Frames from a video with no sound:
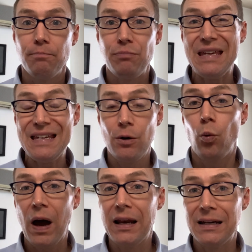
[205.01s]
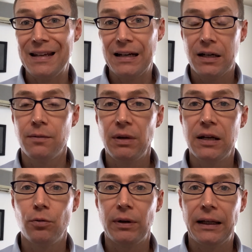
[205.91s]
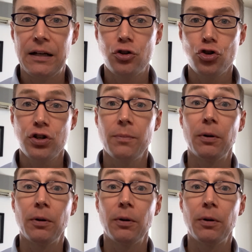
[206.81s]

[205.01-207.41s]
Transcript: being wedded in a committed relationship,